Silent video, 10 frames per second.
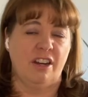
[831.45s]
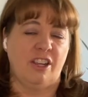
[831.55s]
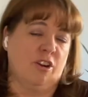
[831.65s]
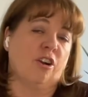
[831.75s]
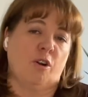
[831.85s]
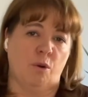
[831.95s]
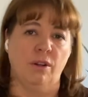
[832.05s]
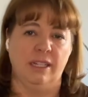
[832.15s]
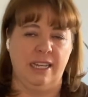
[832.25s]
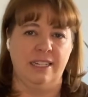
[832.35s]
your
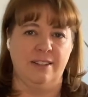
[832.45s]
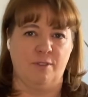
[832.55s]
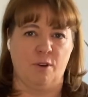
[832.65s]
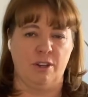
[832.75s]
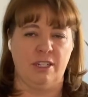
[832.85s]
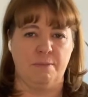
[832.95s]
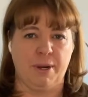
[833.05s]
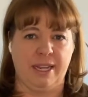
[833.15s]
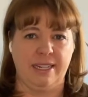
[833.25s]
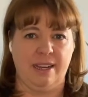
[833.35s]
goal is, of course, to
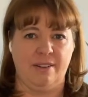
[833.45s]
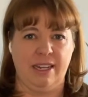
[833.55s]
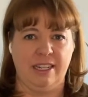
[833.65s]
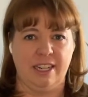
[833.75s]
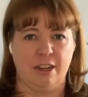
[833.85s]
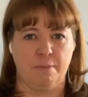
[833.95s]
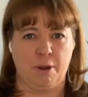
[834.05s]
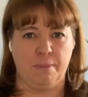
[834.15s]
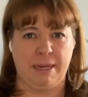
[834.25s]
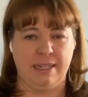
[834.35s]
break it down into
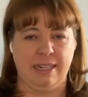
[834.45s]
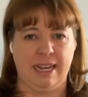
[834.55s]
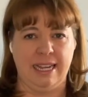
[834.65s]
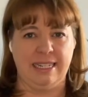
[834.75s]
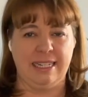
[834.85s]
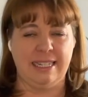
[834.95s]
compartmentalized